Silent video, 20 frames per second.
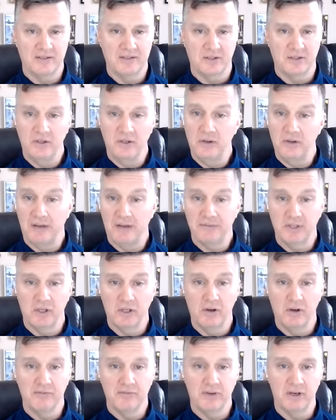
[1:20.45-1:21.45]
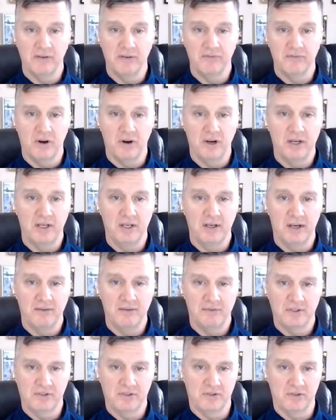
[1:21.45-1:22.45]
So you don't have to go very far. You don't
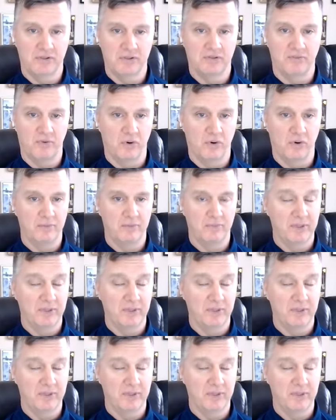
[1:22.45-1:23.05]
have to search for it.